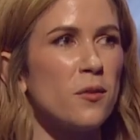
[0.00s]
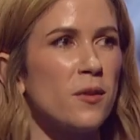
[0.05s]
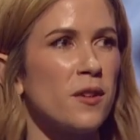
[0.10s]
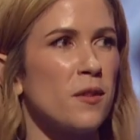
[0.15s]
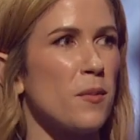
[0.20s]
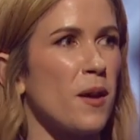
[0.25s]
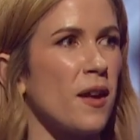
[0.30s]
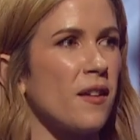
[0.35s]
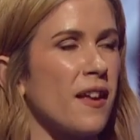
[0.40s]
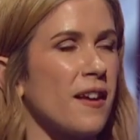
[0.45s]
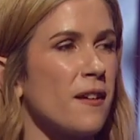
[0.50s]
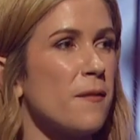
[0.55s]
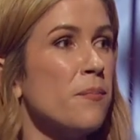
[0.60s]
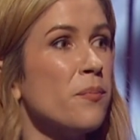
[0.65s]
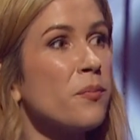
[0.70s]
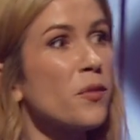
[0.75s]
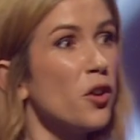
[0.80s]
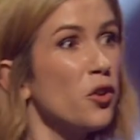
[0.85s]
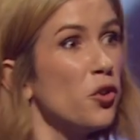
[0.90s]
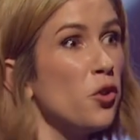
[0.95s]
always about, like,
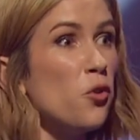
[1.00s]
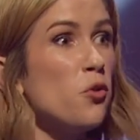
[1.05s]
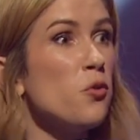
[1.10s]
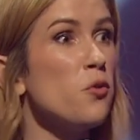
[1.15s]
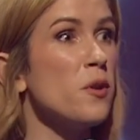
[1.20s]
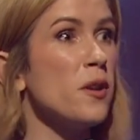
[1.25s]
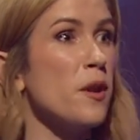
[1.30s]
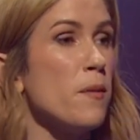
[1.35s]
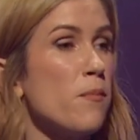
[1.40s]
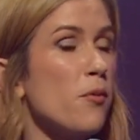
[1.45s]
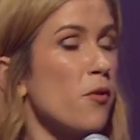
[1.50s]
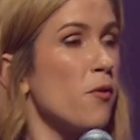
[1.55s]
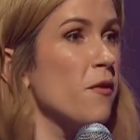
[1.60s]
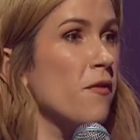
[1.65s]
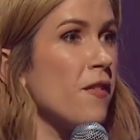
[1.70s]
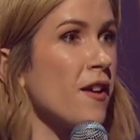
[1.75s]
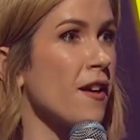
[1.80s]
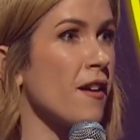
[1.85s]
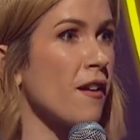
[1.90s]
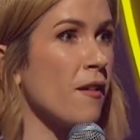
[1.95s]
you and
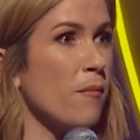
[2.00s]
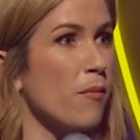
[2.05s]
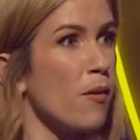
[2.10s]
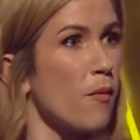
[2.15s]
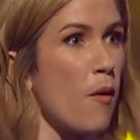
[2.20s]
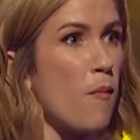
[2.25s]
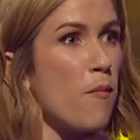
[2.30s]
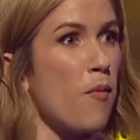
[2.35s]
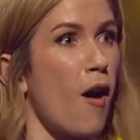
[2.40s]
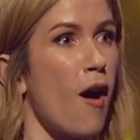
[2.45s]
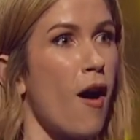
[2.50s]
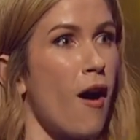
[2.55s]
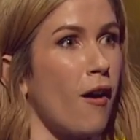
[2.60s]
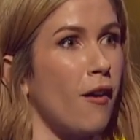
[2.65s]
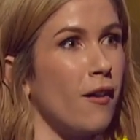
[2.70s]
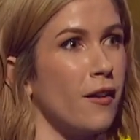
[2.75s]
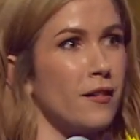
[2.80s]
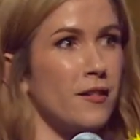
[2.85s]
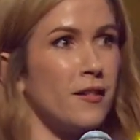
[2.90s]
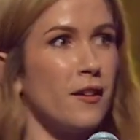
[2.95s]
improving and blah, blah,
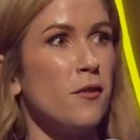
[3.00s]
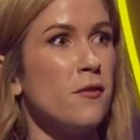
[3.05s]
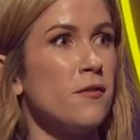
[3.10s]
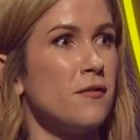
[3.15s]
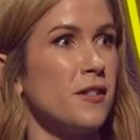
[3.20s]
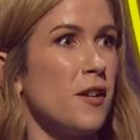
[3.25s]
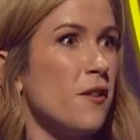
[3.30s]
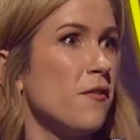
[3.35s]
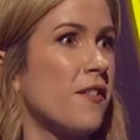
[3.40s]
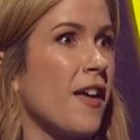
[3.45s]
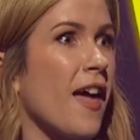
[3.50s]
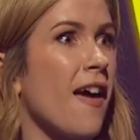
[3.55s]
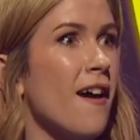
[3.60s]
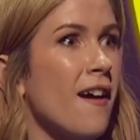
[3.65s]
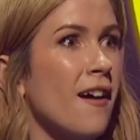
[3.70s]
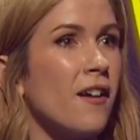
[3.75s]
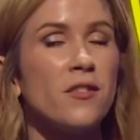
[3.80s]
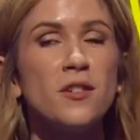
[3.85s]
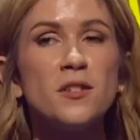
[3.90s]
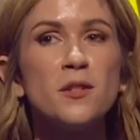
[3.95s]
blah, and
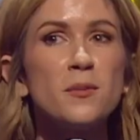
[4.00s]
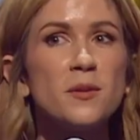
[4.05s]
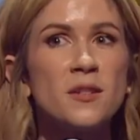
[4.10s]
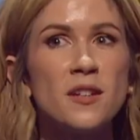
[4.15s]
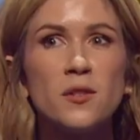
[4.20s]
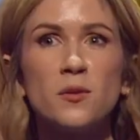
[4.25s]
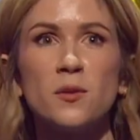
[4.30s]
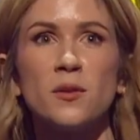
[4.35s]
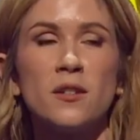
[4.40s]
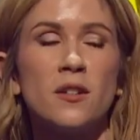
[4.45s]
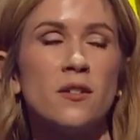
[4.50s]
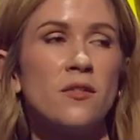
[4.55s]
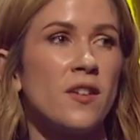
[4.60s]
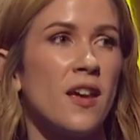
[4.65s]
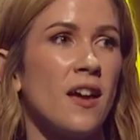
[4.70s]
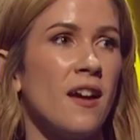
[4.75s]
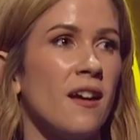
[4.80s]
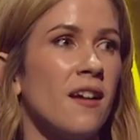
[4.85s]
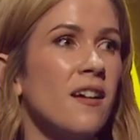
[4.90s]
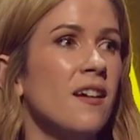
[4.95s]
self-care. Everyone's obsessed with
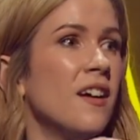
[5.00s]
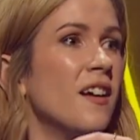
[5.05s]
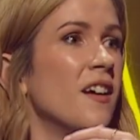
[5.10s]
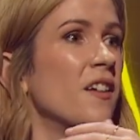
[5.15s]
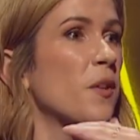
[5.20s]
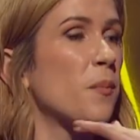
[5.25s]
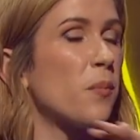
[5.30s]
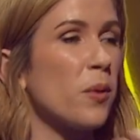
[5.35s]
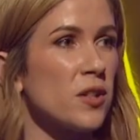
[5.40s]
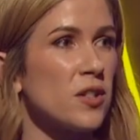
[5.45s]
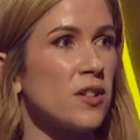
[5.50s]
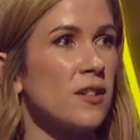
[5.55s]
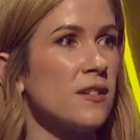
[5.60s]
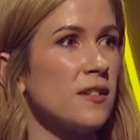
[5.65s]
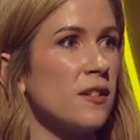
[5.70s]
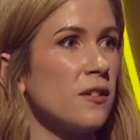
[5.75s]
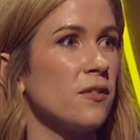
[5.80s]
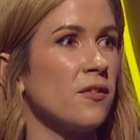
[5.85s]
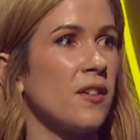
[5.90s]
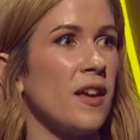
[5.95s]
self-care. The pressure to
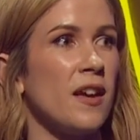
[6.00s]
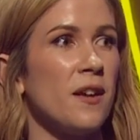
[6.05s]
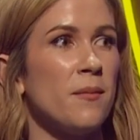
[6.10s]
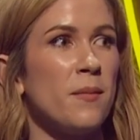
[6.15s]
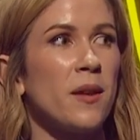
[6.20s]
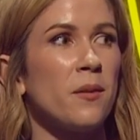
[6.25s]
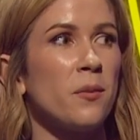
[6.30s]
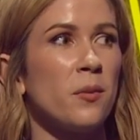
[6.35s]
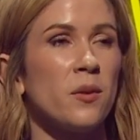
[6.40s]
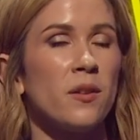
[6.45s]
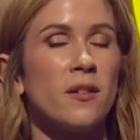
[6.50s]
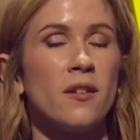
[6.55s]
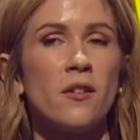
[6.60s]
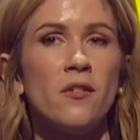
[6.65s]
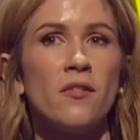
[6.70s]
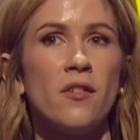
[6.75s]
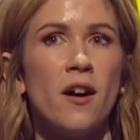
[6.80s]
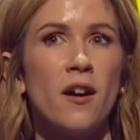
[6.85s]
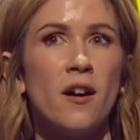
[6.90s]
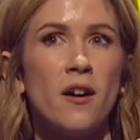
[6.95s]
self-care makes me want to
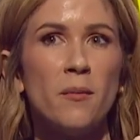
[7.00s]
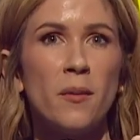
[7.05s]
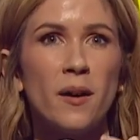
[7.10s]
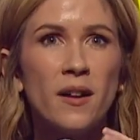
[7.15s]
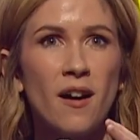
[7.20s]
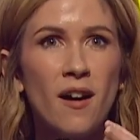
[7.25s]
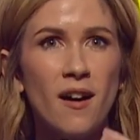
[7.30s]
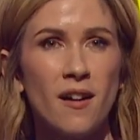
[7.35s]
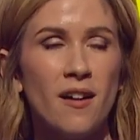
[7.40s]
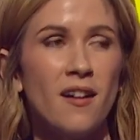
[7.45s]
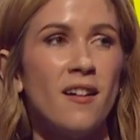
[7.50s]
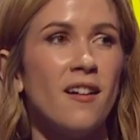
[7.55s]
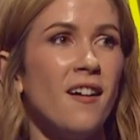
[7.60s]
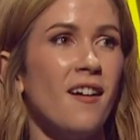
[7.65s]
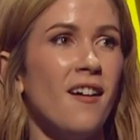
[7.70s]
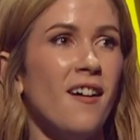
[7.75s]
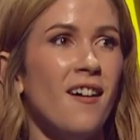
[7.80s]
self-harm. I can't.